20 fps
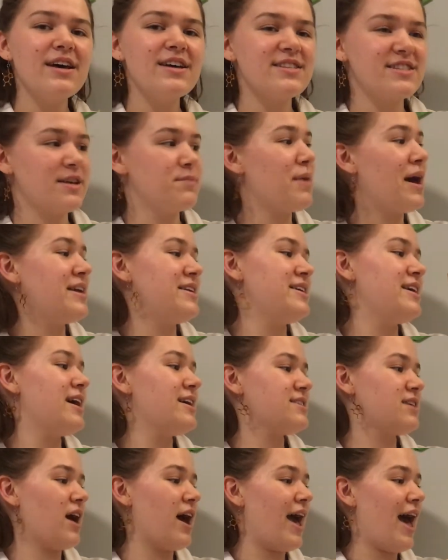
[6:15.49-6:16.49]
Some
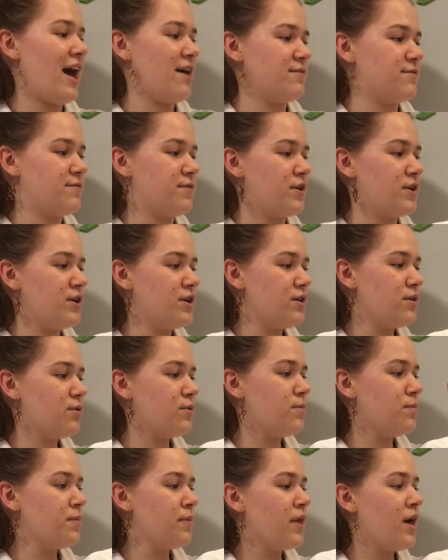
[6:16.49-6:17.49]
ideas I have for you